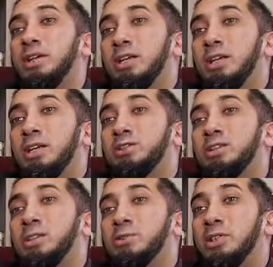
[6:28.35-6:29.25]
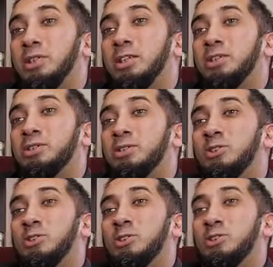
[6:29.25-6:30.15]
He has to now say he is
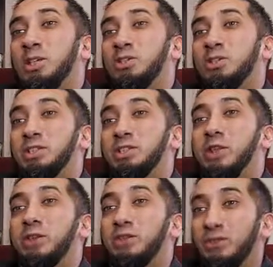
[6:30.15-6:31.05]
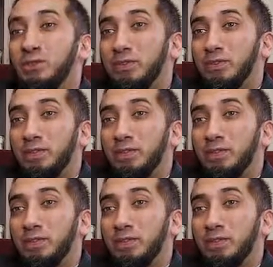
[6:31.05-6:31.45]
disassociation itself.